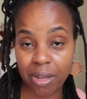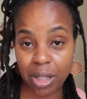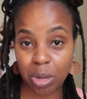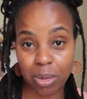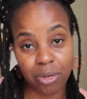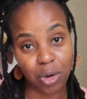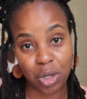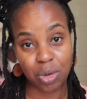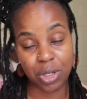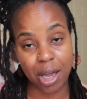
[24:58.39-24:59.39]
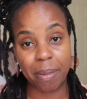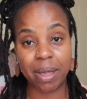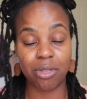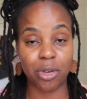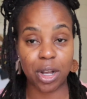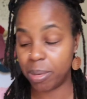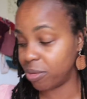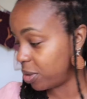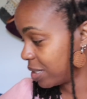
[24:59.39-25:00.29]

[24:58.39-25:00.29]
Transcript: all caps knitting if you would like to be